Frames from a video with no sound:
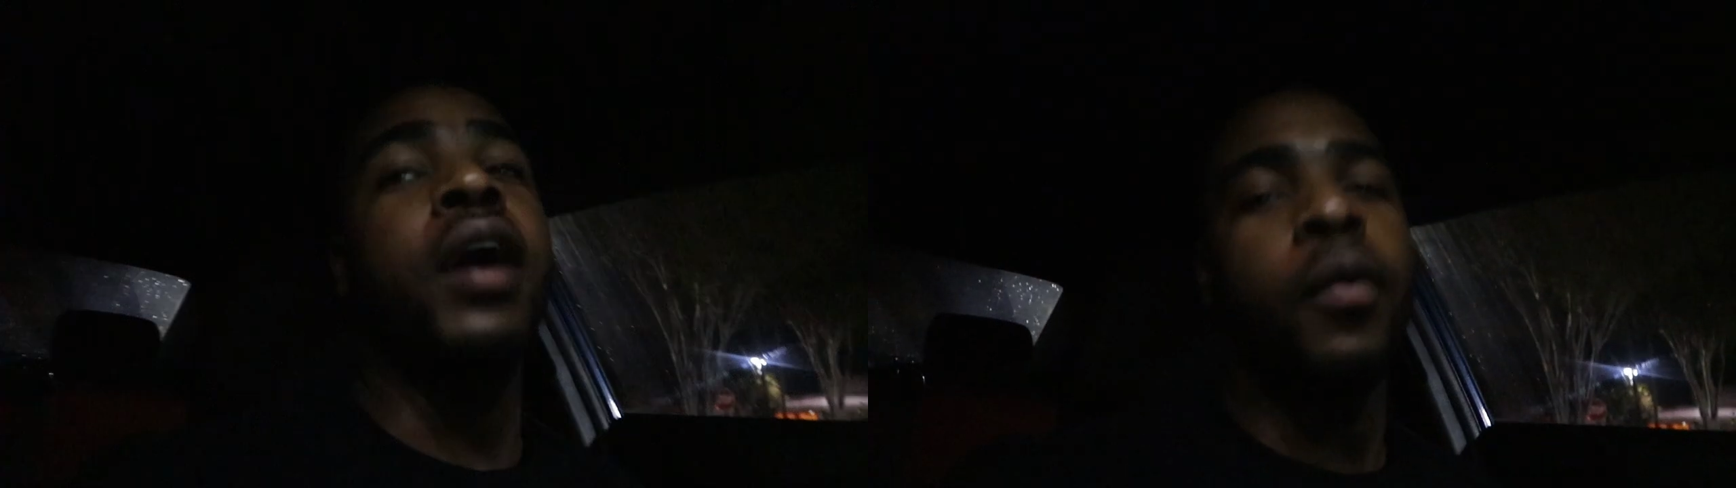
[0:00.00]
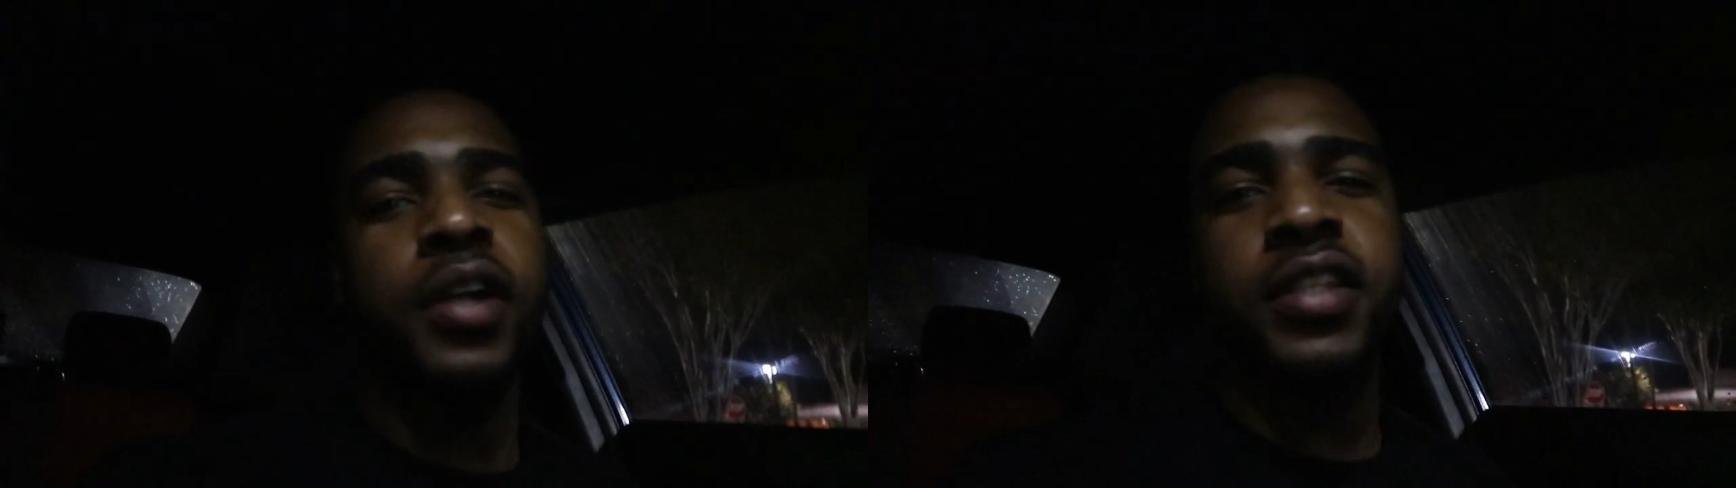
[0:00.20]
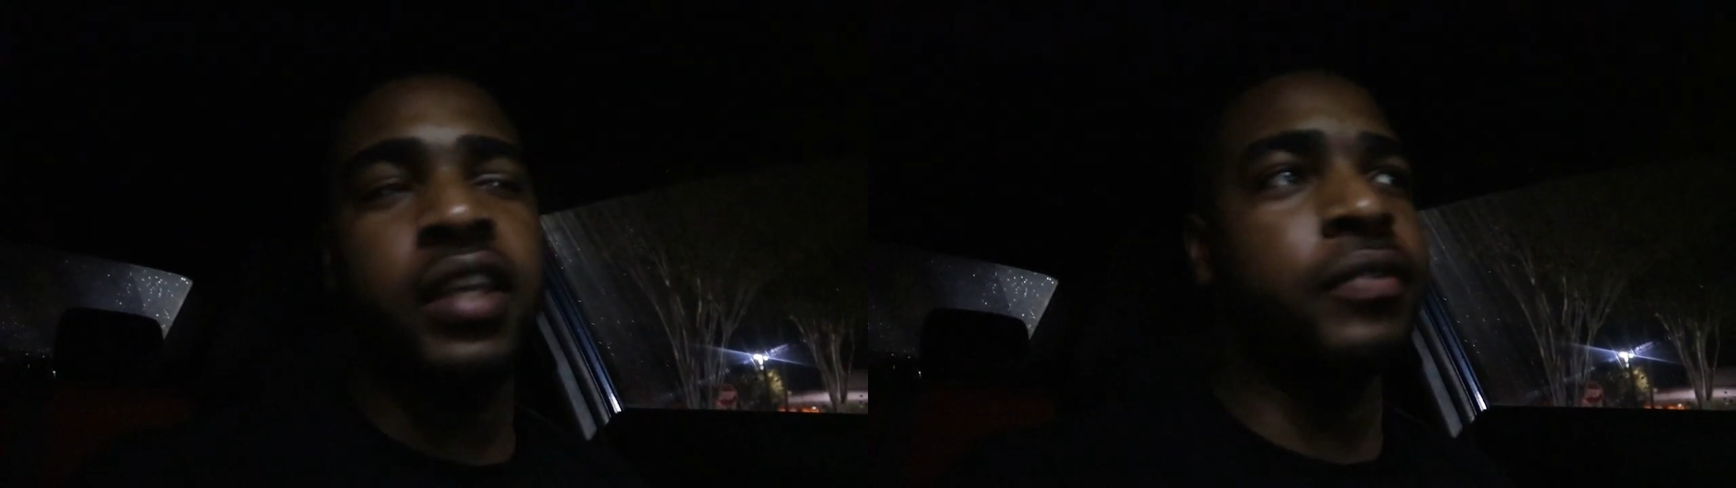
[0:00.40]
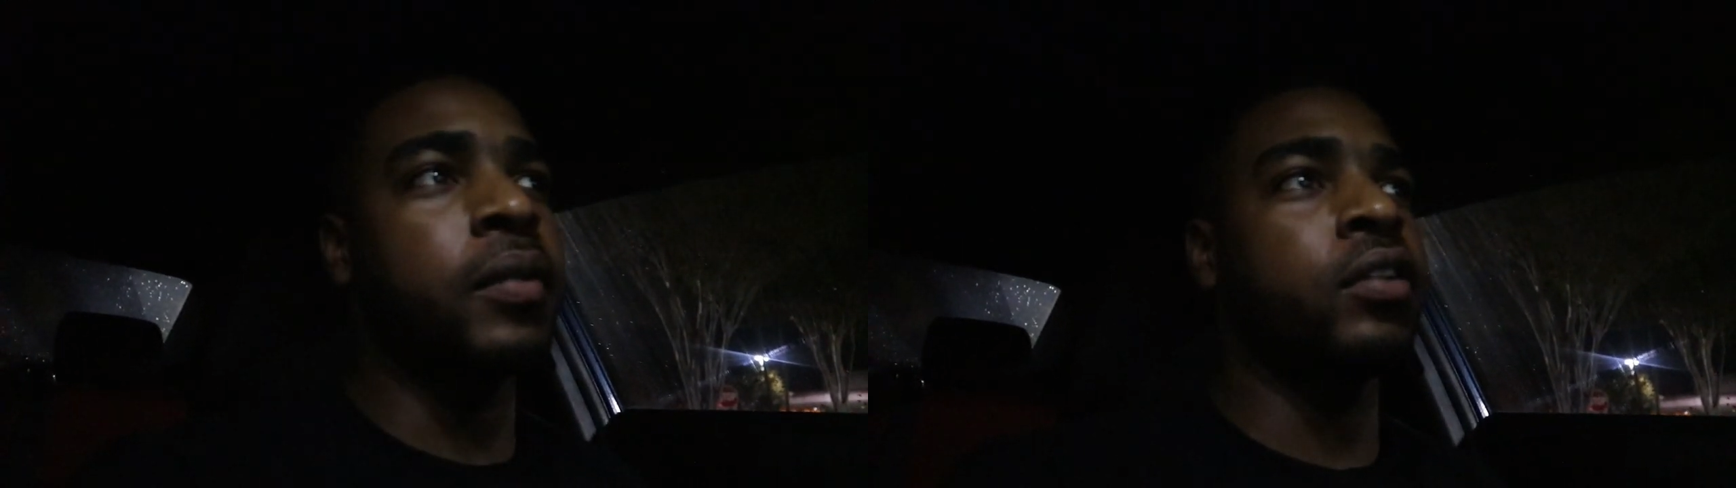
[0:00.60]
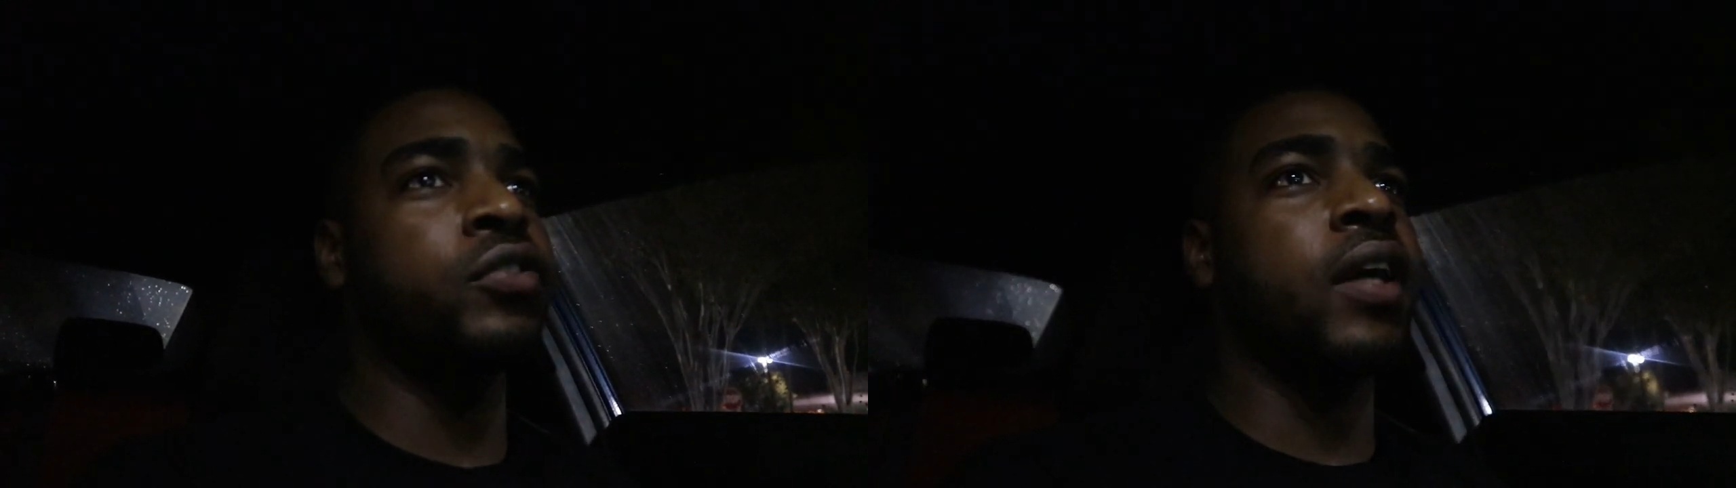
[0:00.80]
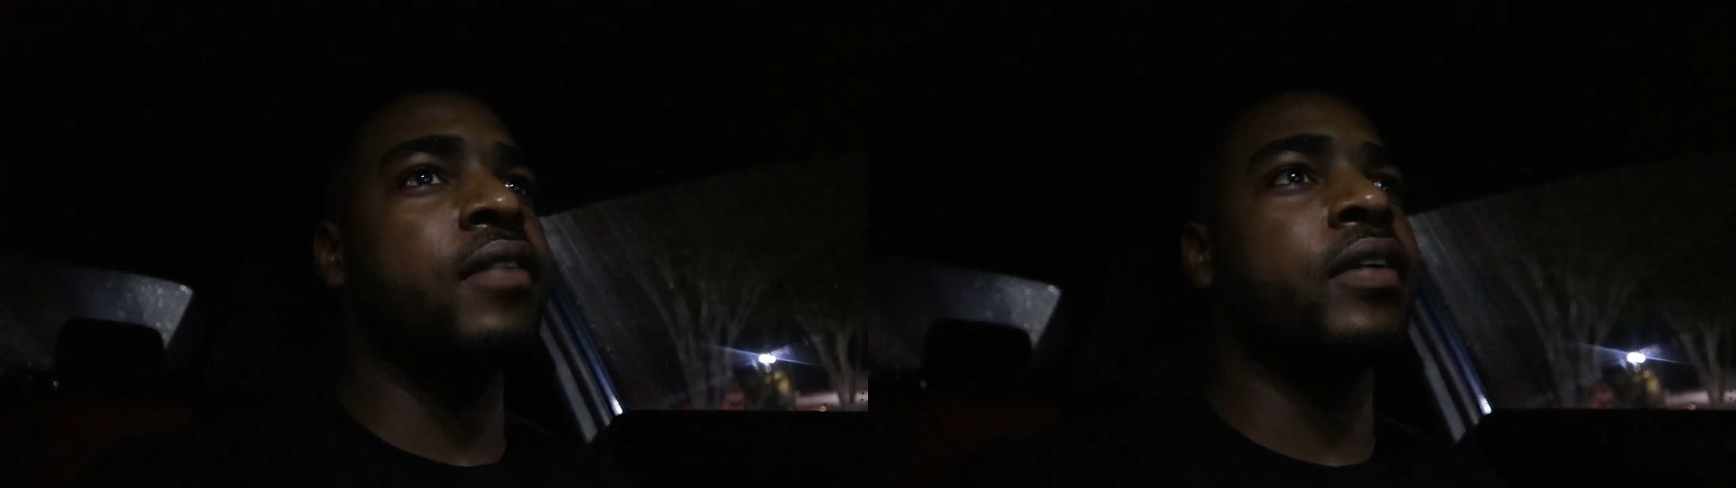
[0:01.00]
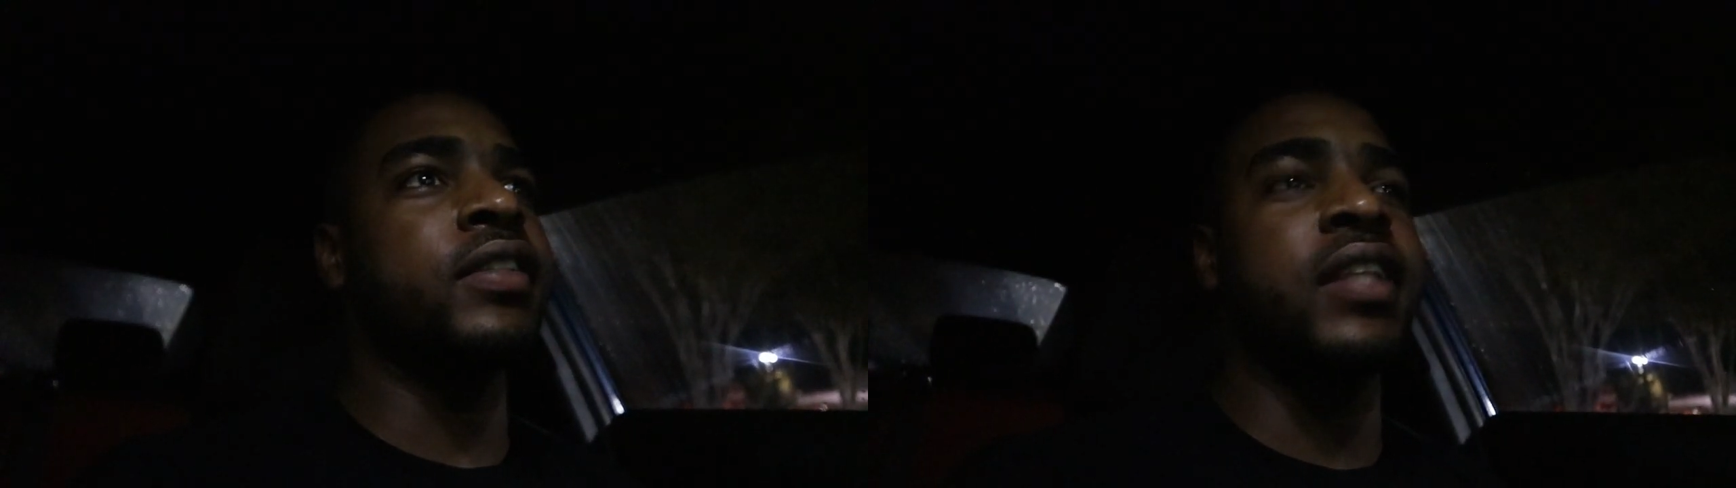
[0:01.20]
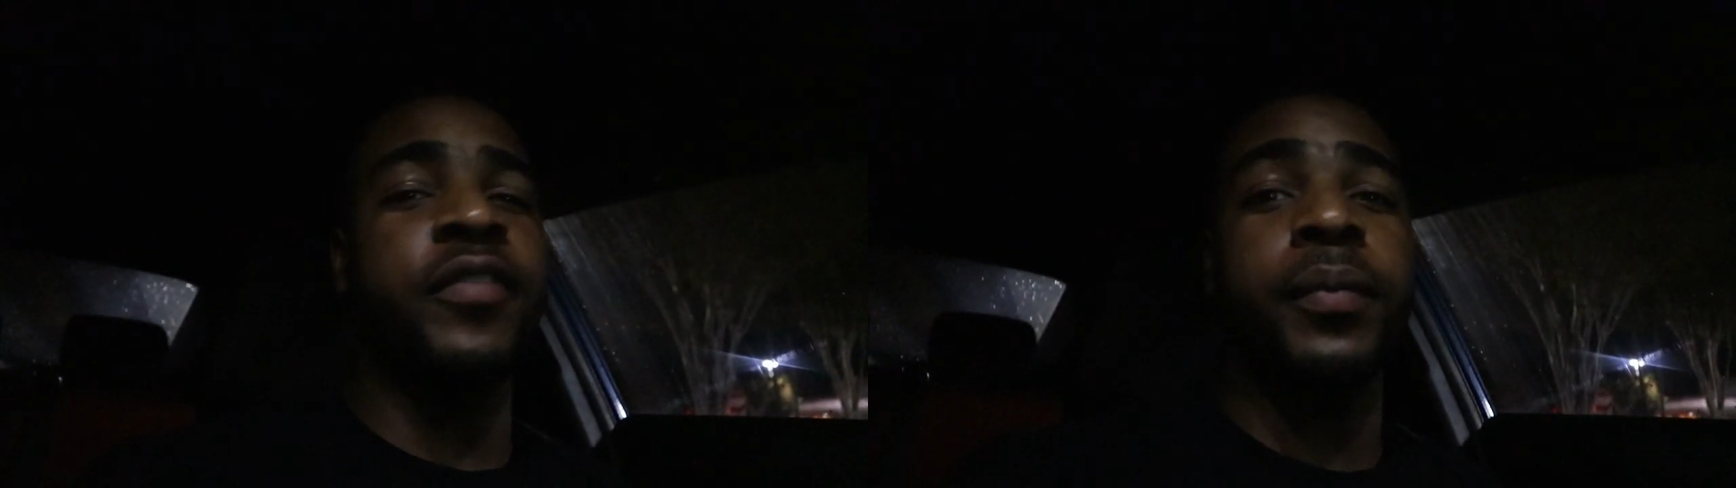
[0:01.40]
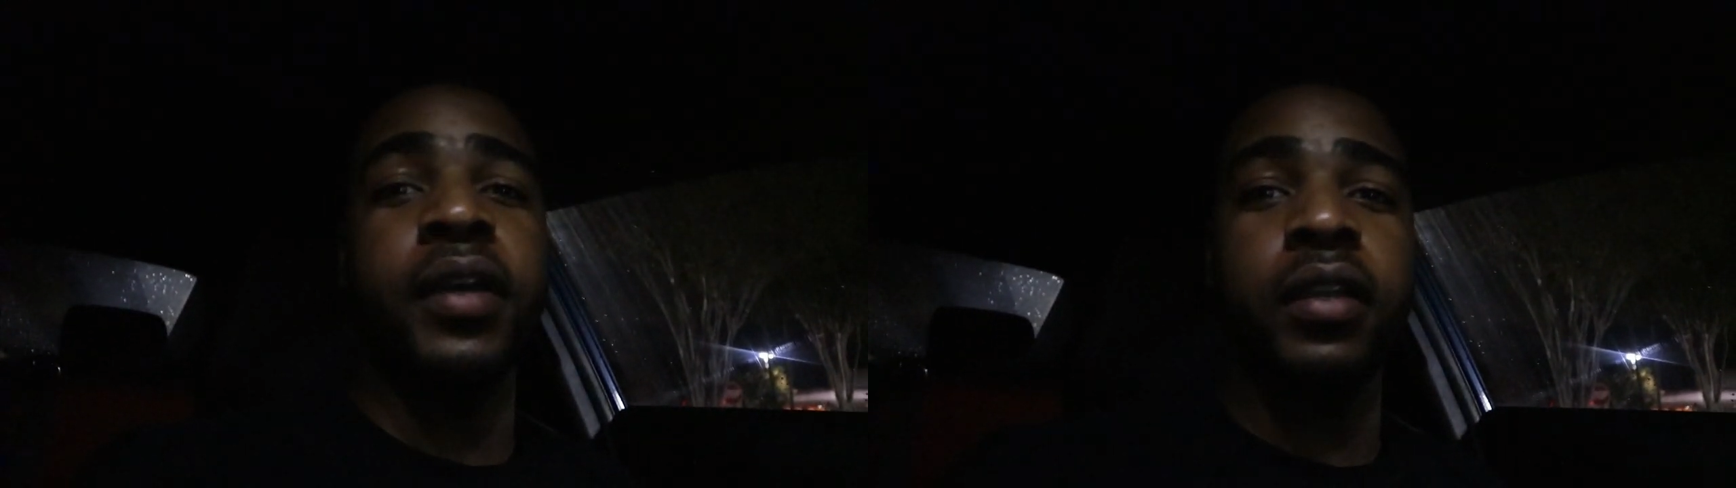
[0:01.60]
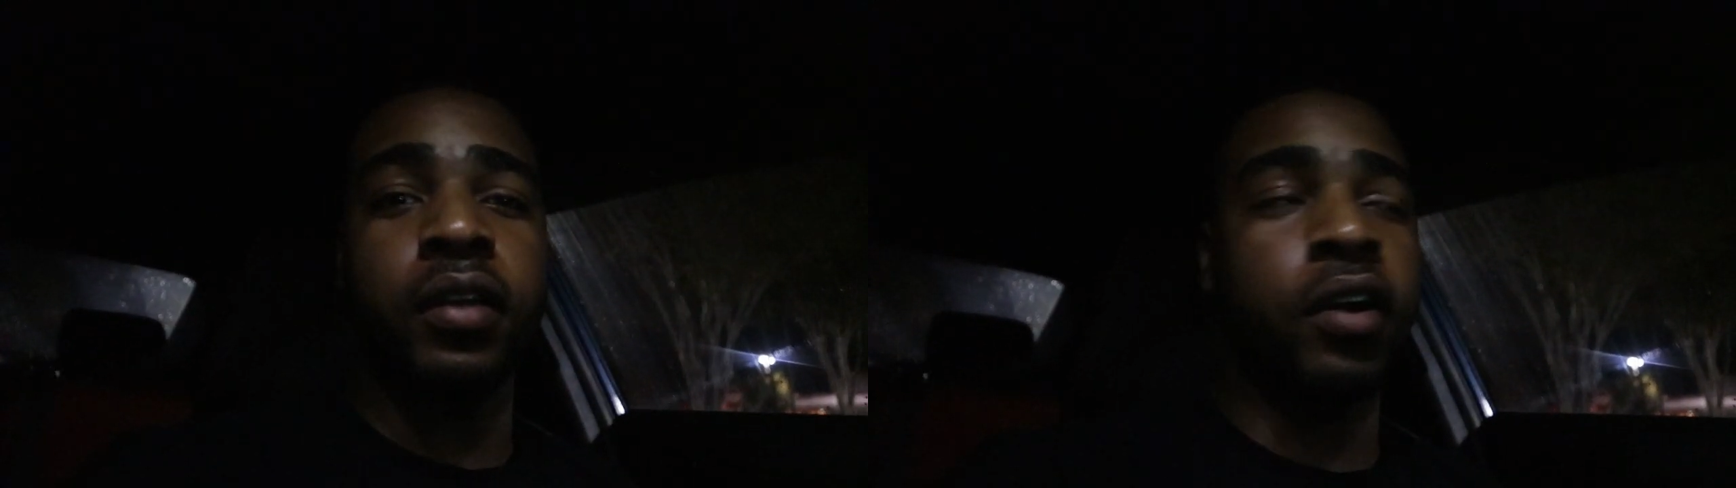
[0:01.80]
I wanted to give him a little drive because he never
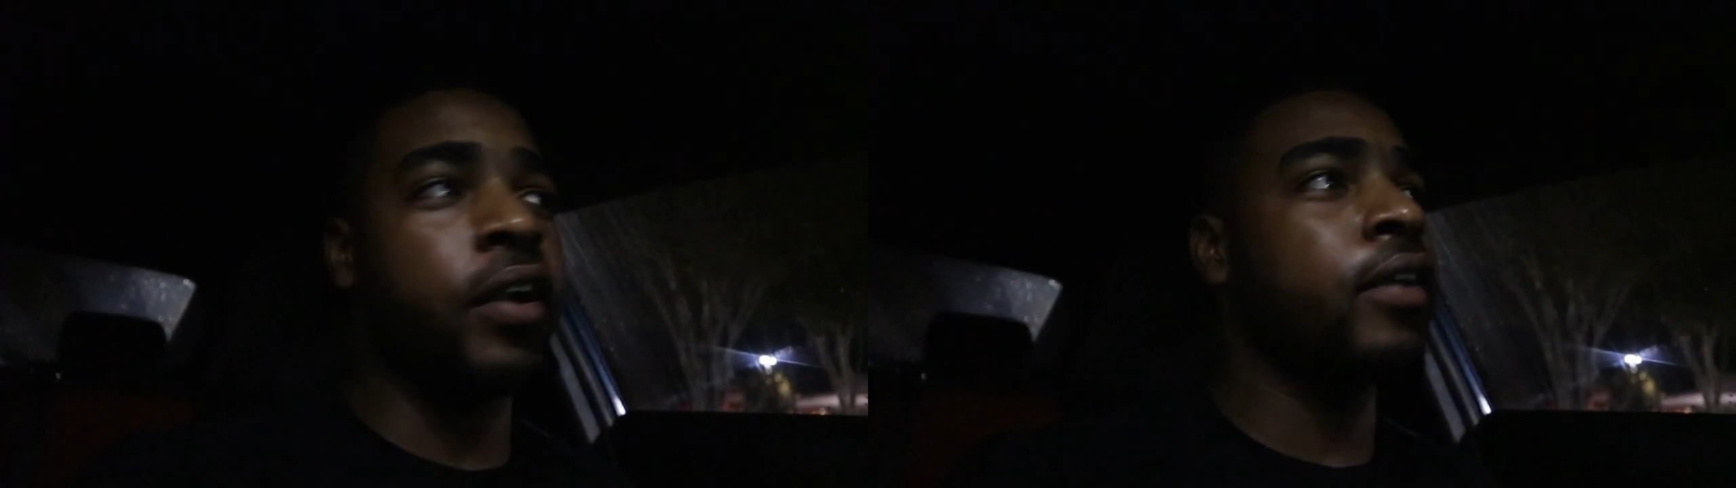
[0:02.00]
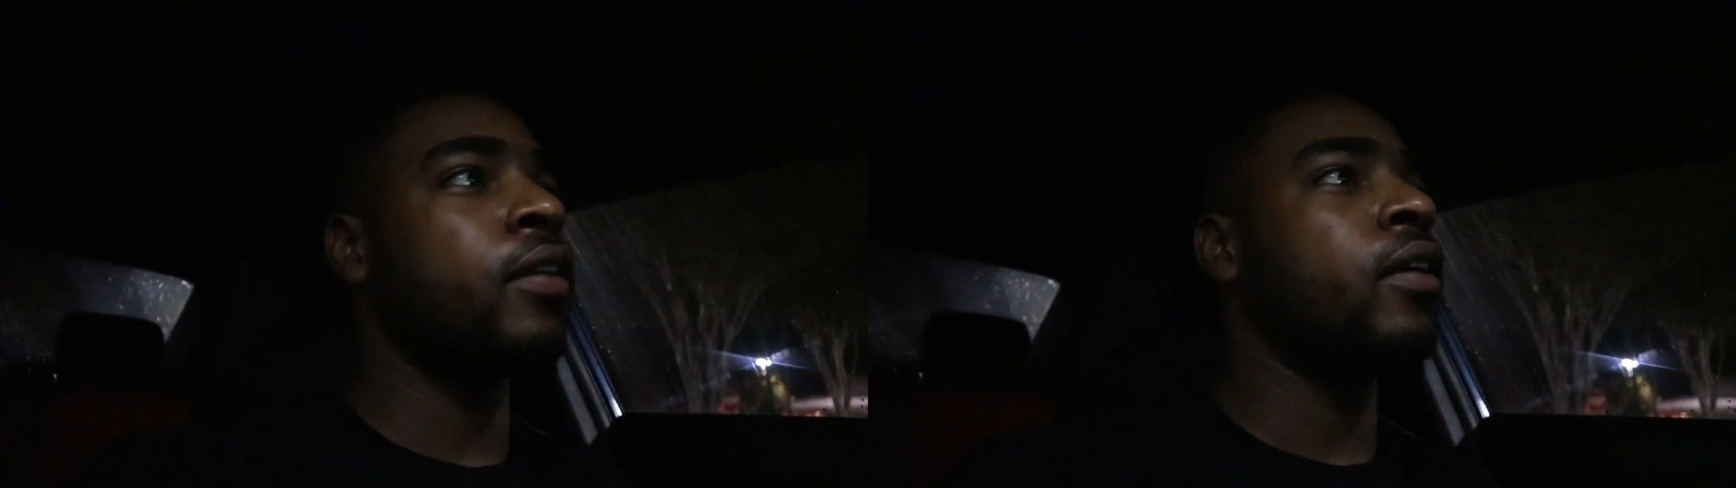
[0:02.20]
been in the car.